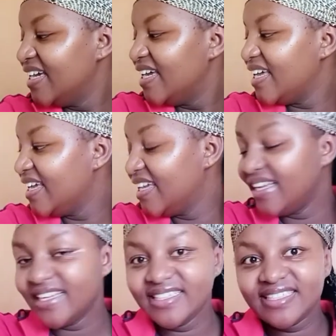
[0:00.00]

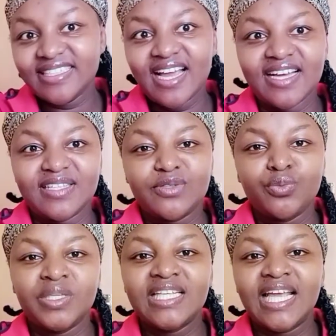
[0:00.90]
And yeah, so
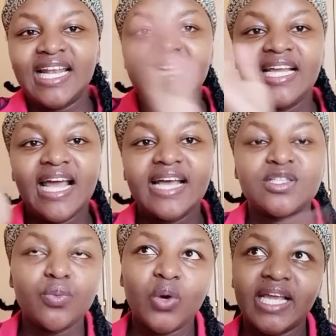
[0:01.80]
basically I
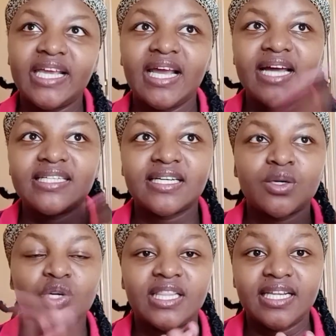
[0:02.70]
stop working at around
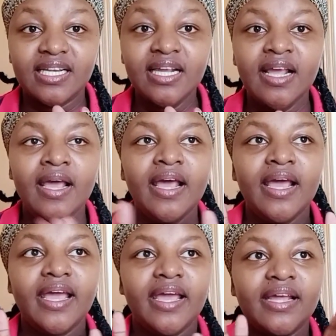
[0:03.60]
3,
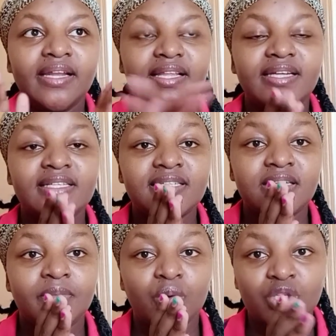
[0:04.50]
and that is the time
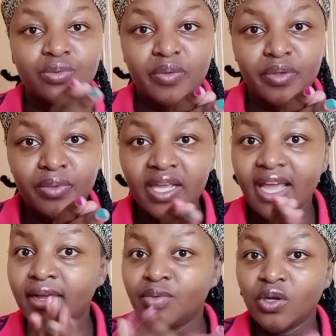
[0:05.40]
I wash my baby. I
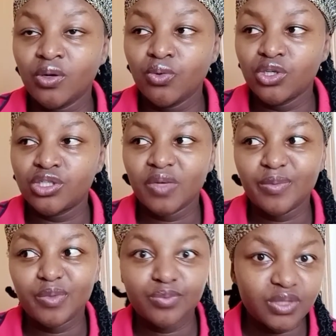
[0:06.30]
am the one who wash my
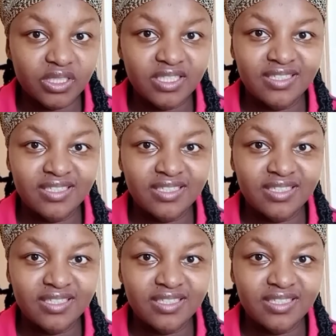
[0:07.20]
baby.